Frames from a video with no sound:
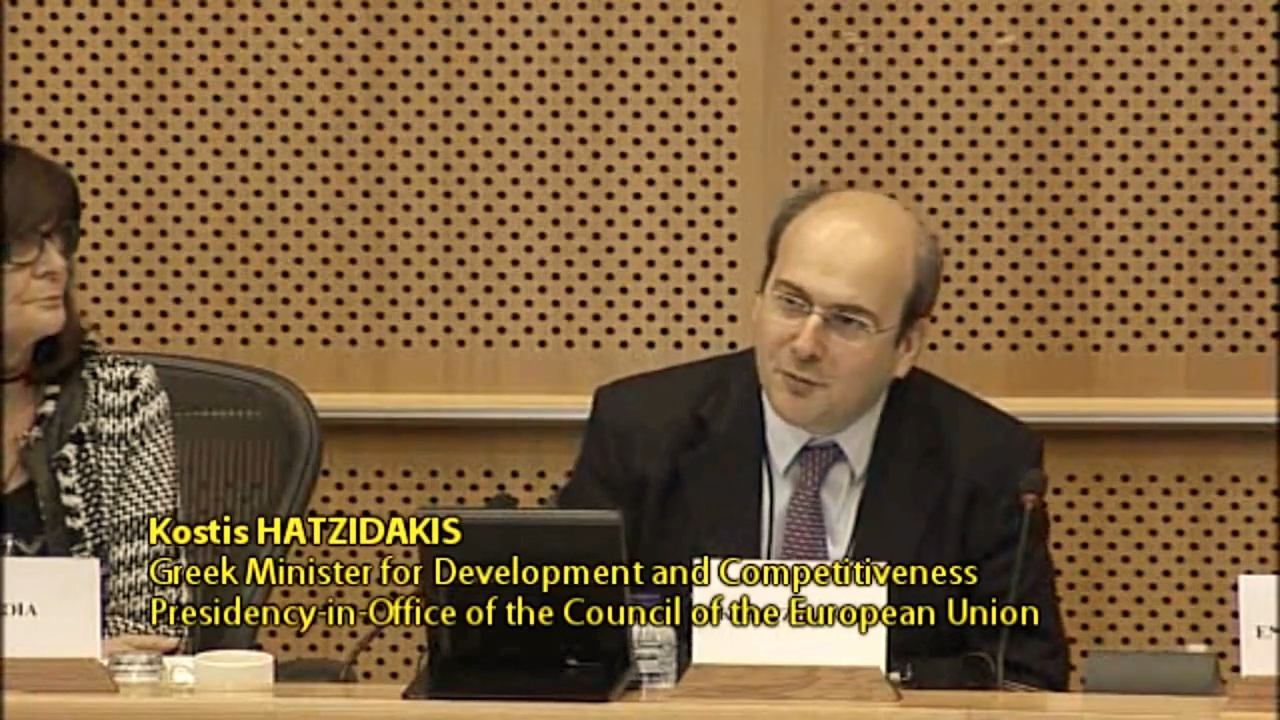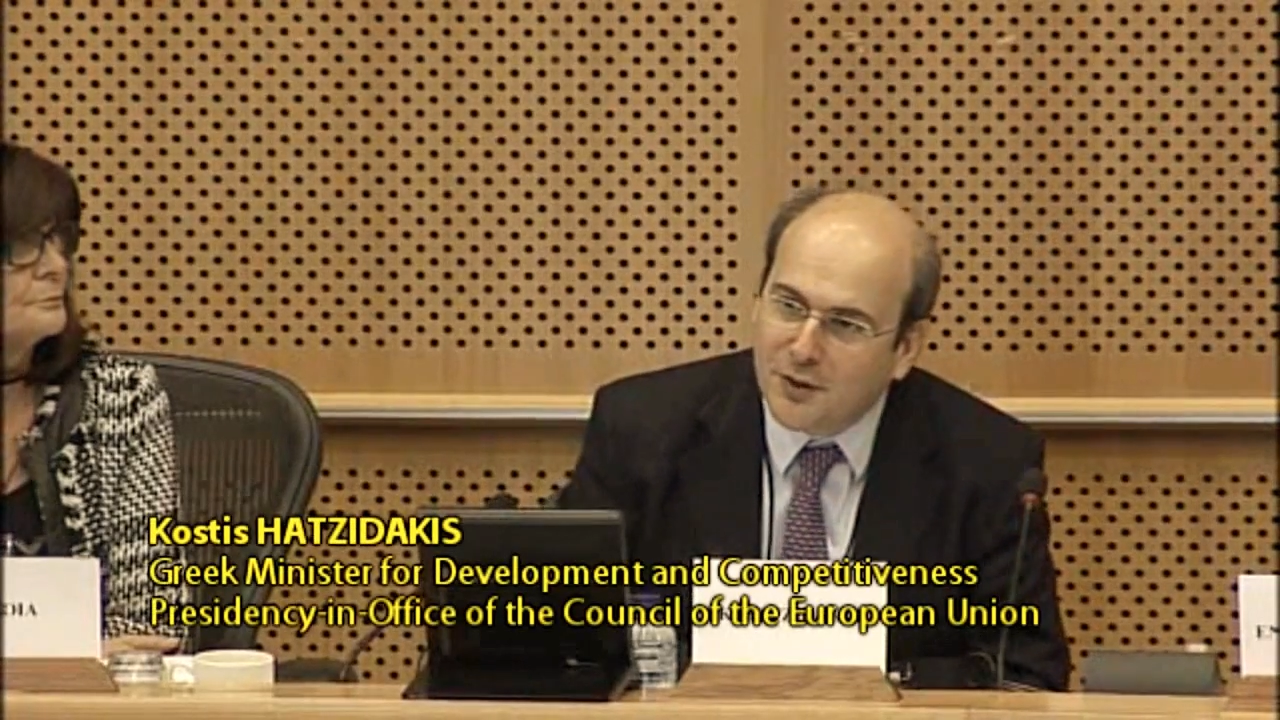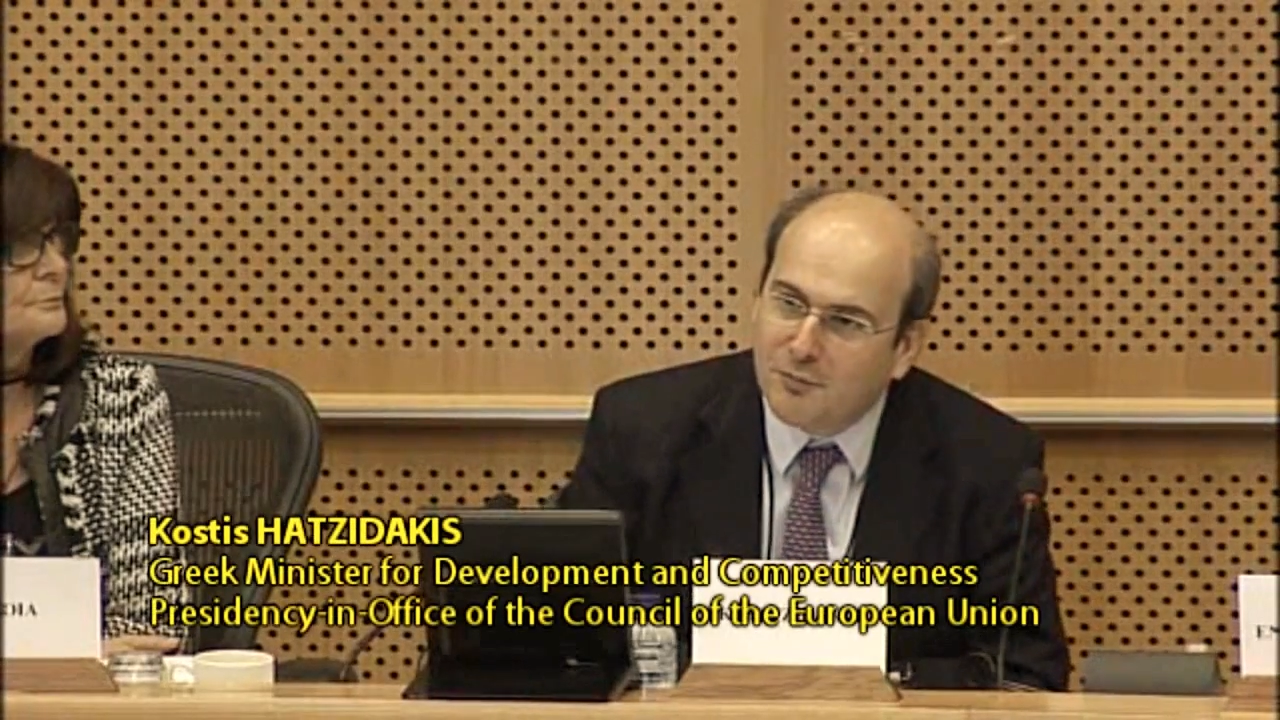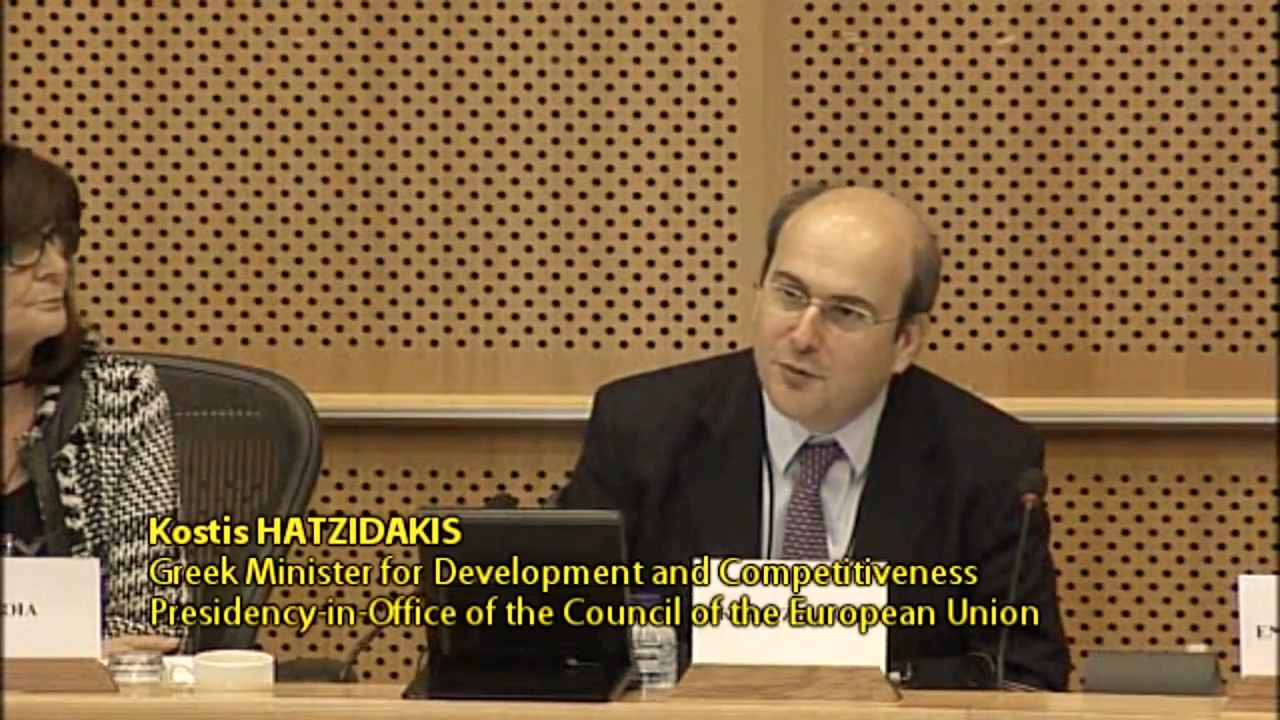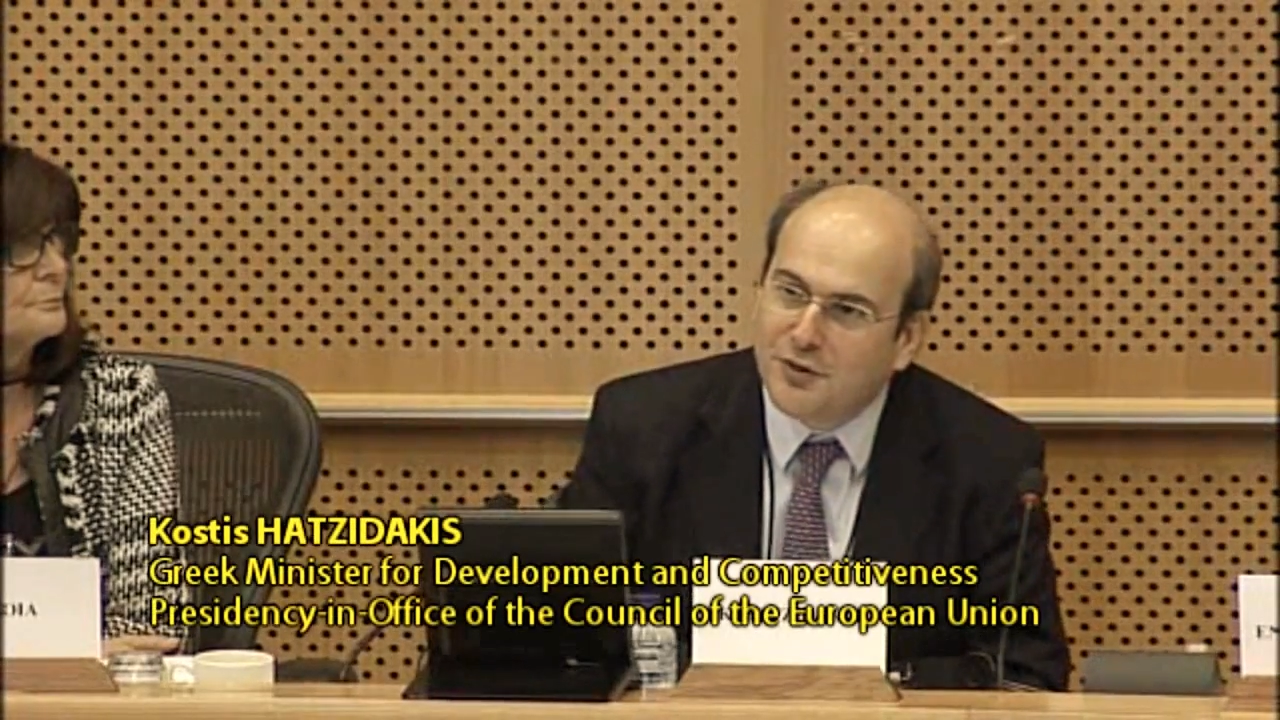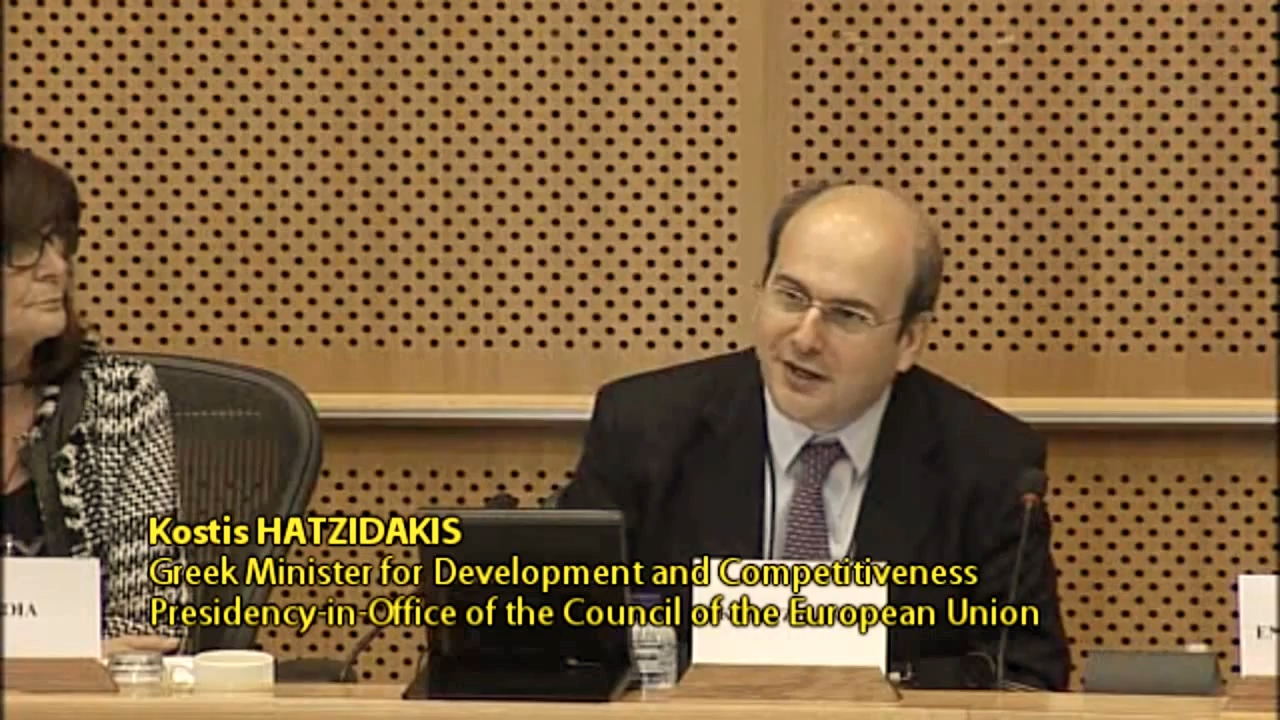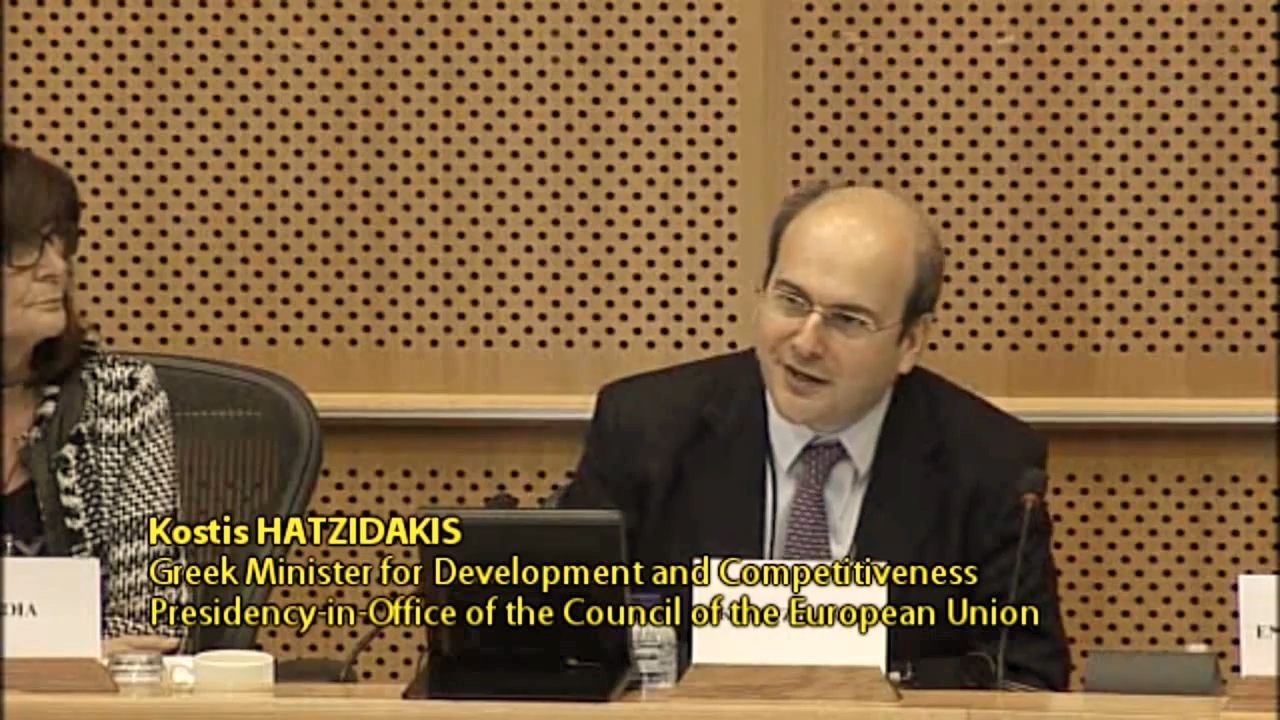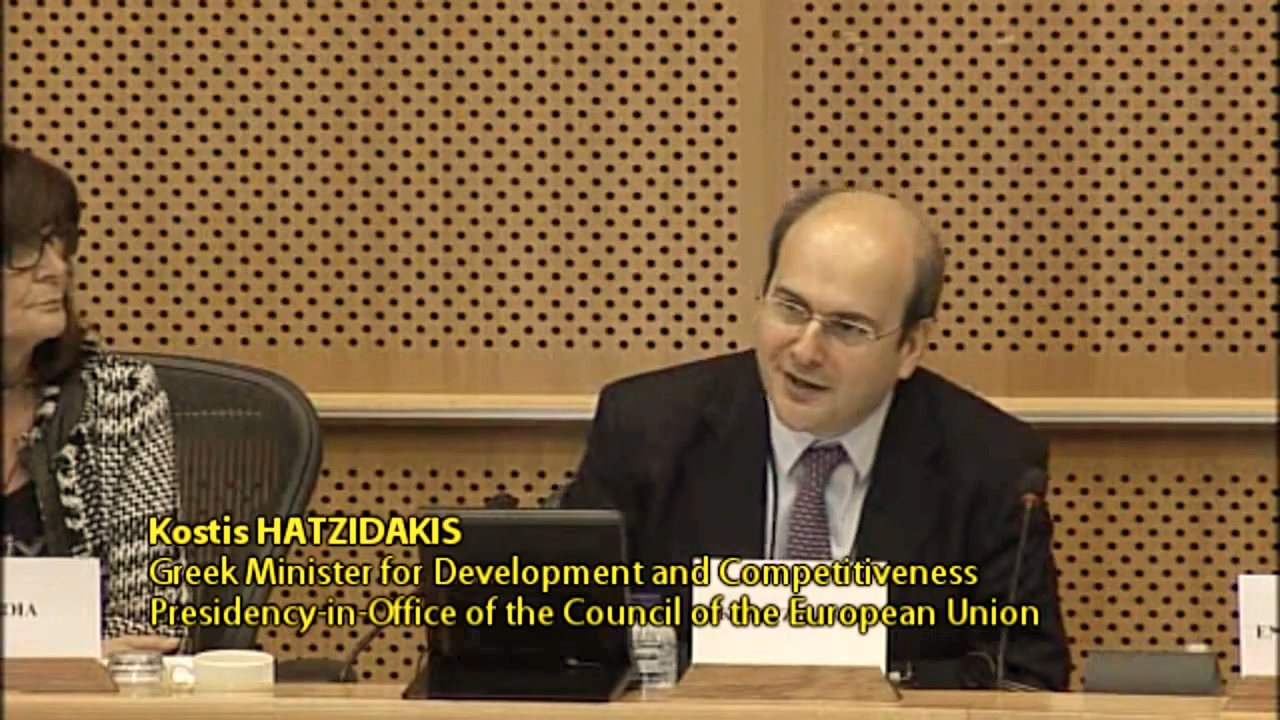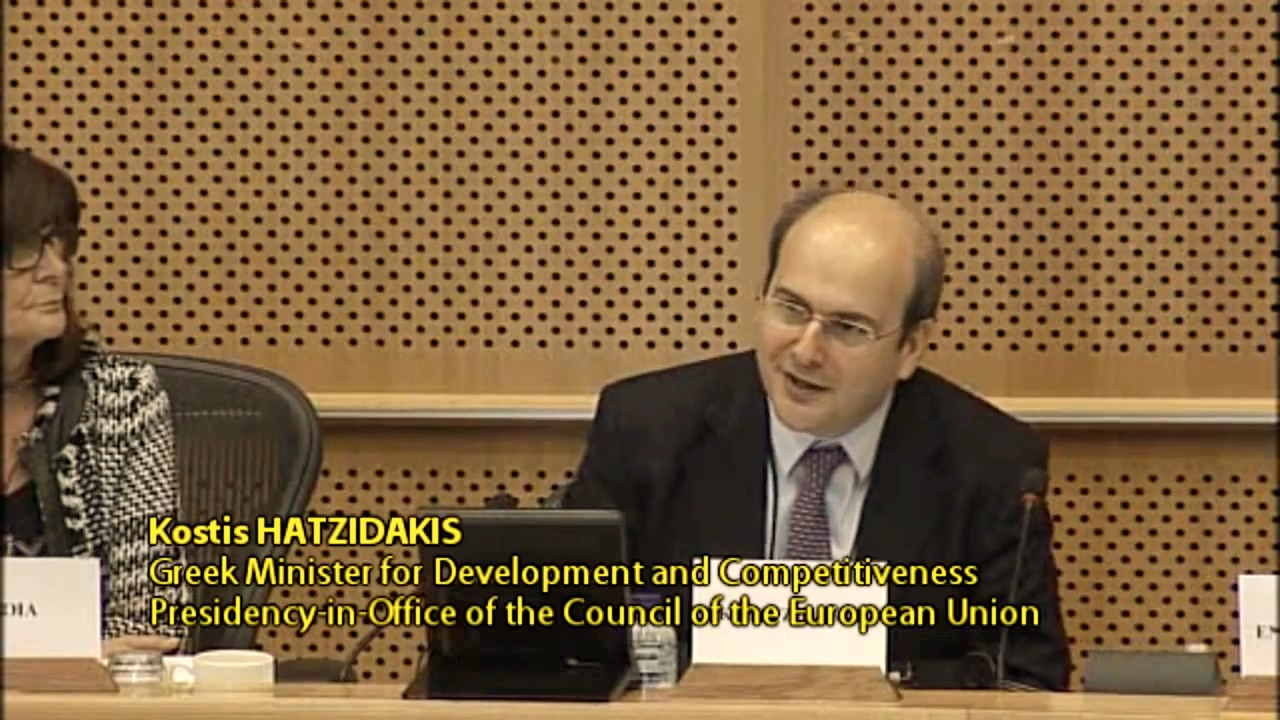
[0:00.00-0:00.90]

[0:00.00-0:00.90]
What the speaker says: to Mr. Helmer.